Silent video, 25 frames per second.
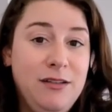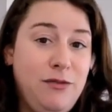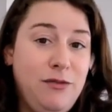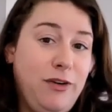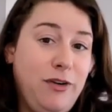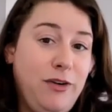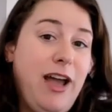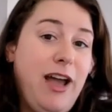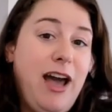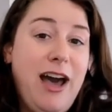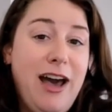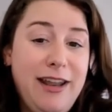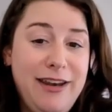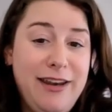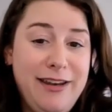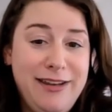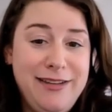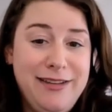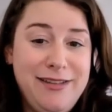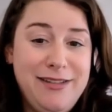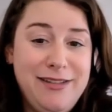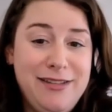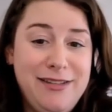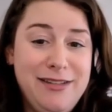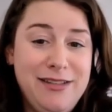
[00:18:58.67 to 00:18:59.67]
For God
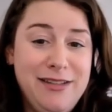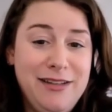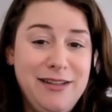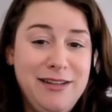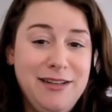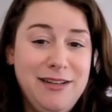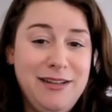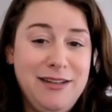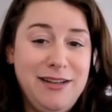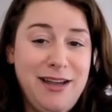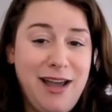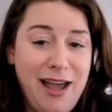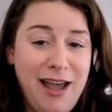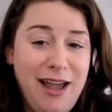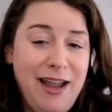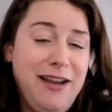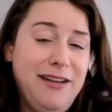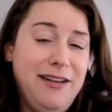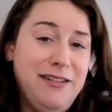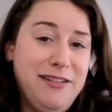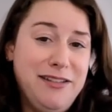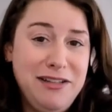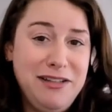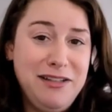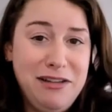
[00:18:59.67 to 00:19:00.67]
is
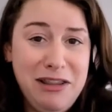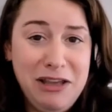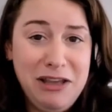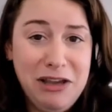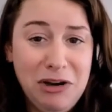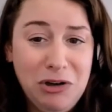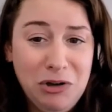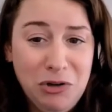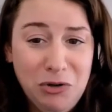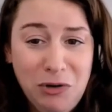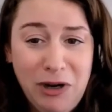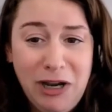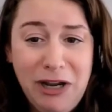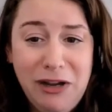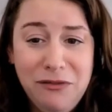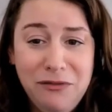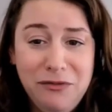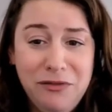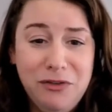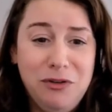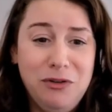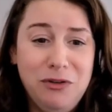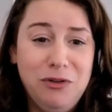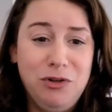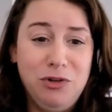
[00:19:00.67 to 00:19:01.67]
kind to the
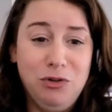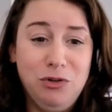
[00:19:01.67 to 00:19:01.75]
ungrateful,